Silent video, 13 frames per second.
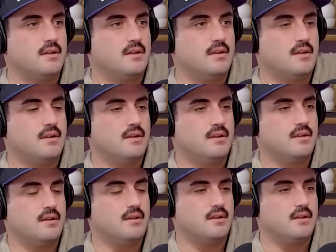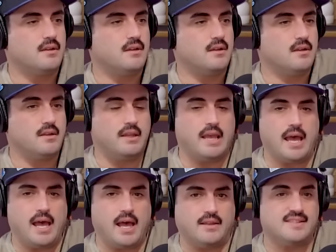Wow.
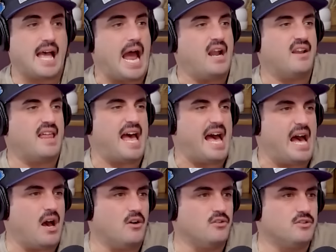Yeah, oh, side yeah. of the house. I mean,